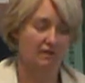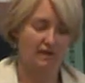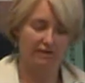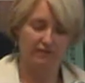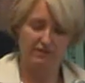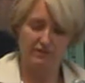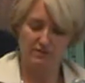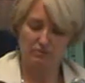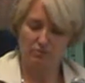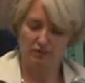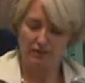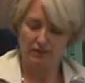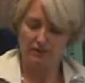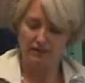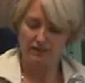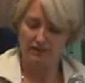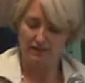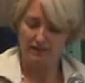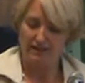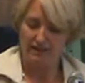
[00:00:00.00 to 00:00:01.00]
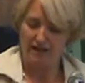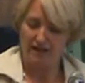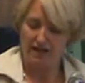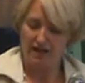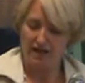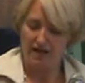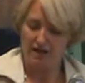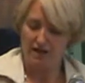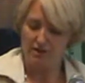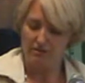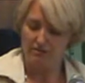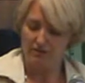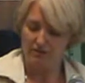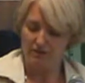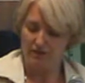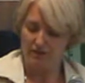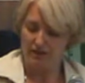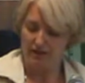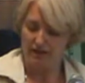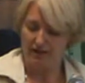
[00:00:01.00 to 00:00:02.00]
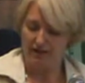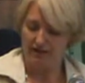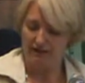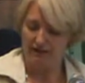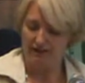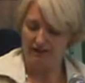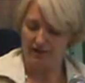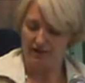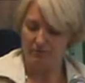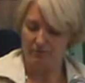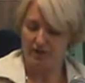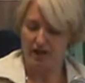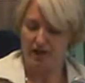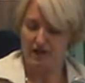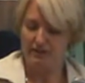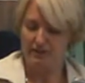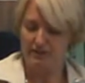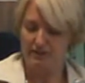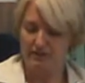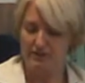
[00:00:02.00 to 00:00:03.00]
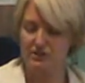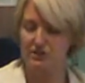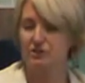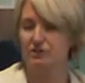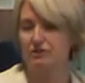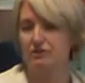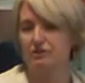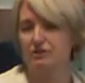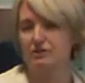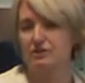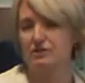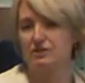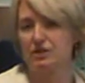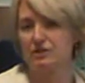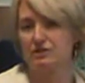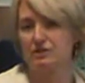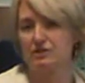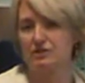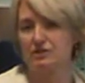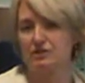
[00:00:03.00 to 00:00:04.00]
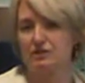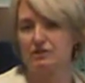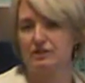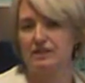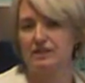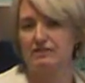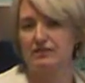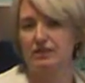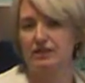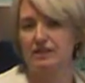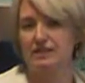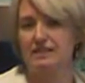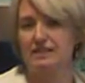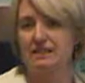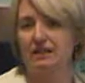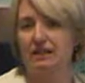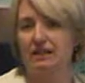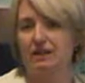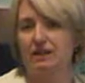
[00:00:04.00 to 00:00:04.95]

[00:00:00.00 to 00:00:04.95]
of its work, and we hired an external consultant to do this for us.